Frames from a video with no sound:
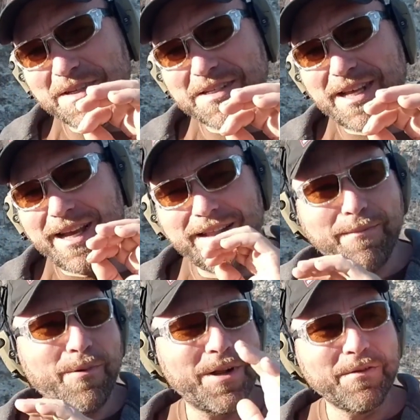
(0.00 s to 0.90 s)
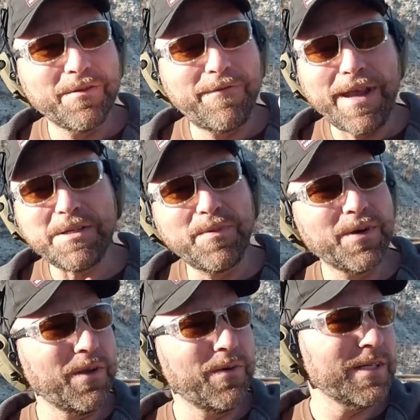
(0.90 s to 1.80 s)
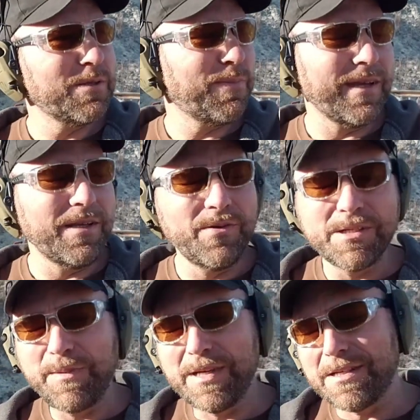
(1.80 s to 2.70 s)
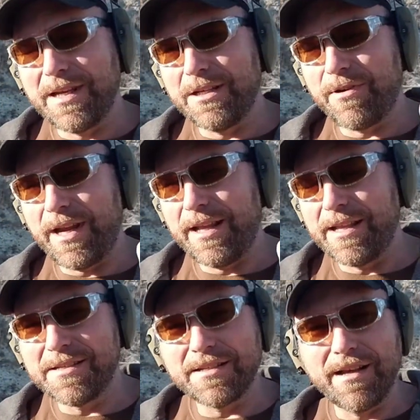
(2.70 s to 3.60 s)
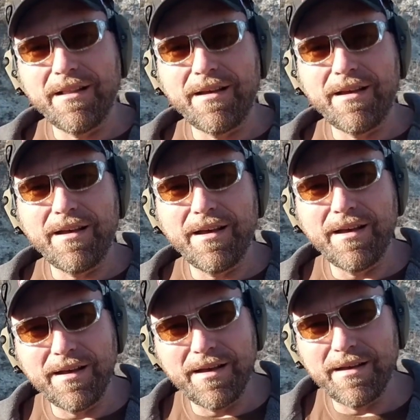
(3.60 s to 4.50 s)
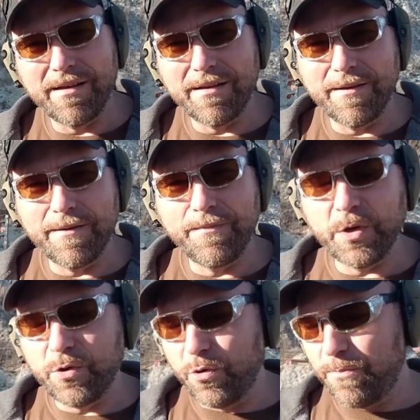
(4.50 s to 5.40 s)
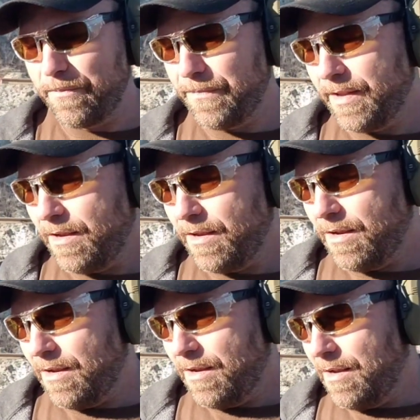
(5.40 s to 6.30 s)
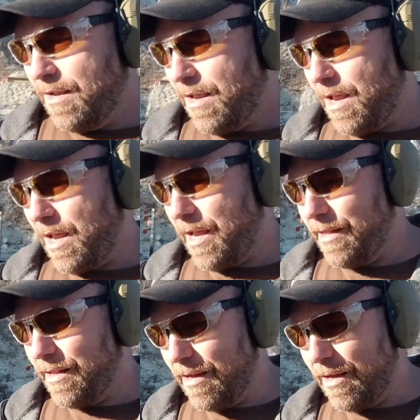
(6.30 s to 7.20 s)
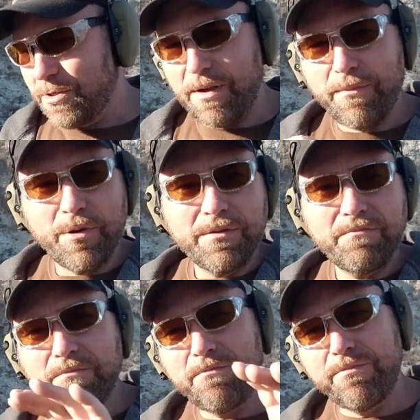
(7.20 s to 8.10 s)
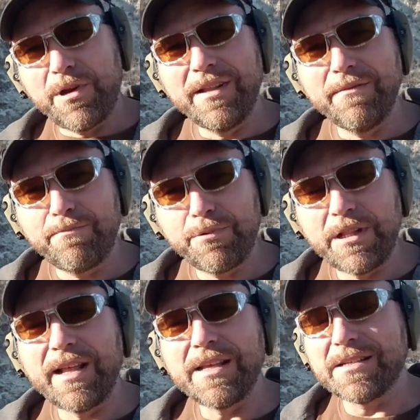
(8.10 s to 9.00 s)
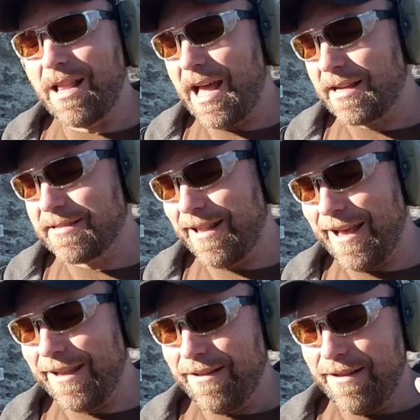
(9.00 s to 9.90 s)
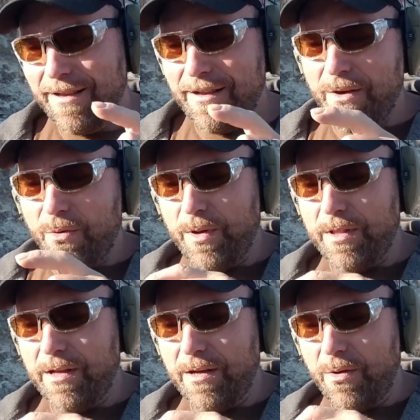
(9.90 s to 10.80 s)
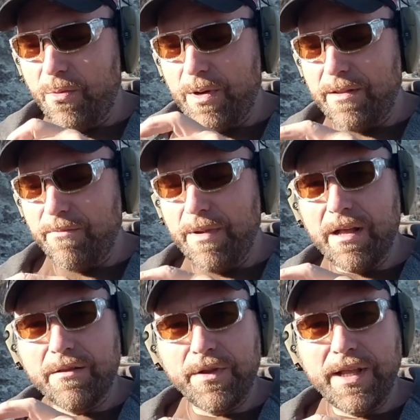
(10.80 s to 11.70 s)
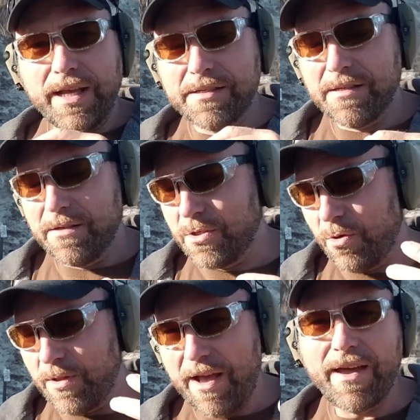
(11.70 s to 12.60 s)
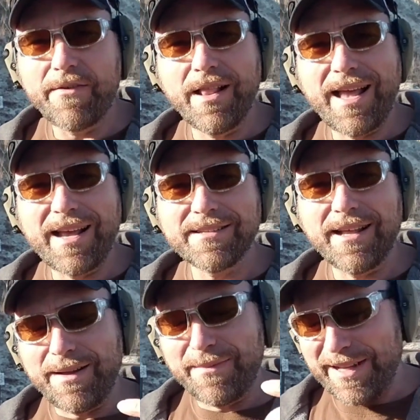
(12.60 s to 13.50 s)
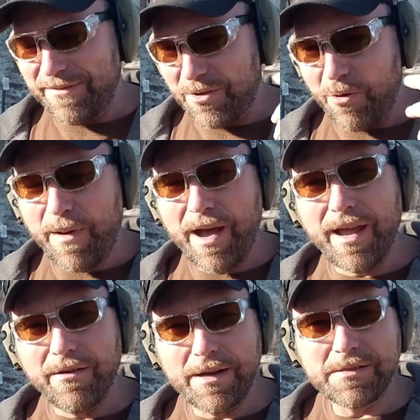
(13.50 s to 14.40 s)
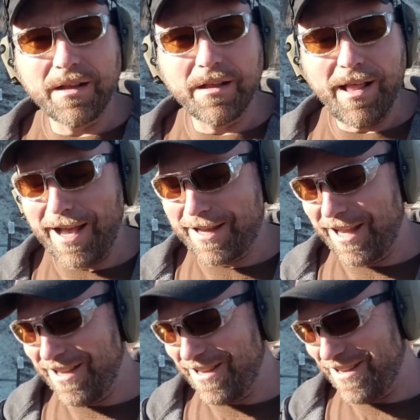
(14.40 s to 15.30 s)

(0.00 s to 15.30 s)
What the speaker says: of the site. I bought it on Facebook, USPSA Trade and Sell group, and so I bought pretty nice Glock slide with mailed for this. So now I have a Glock slide. I'm gonna have to go buy the rest of the Glock,